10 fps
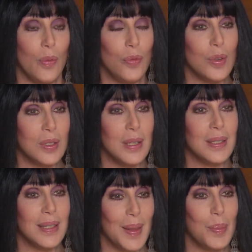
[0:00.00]
We have a few
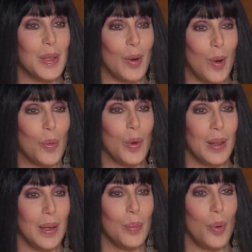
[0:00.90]
scenes together, but they're all
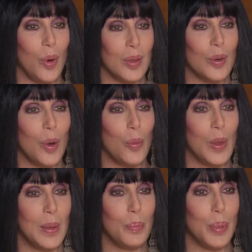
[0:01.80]
really important. They're all really